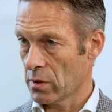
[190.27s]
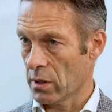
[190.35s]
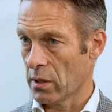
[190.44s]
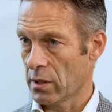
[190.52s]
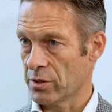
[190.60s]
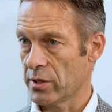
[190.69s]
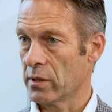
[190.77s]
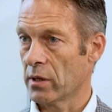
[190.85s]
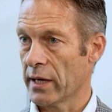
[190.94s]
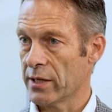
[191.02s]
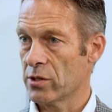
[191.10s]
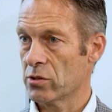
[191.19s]
a,
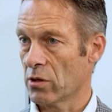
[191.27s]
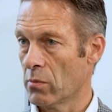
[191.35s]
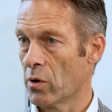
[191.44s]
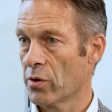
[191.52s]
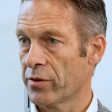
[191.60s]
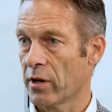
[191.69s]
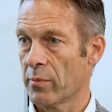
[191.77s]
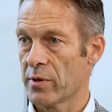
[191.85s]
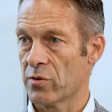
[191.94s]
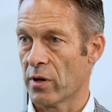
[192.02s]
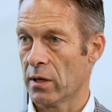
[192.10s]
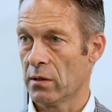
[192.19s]
single agent, so monotherapy
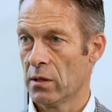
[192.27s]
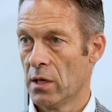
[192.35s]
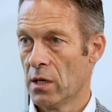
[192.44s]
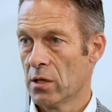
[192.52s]
trial.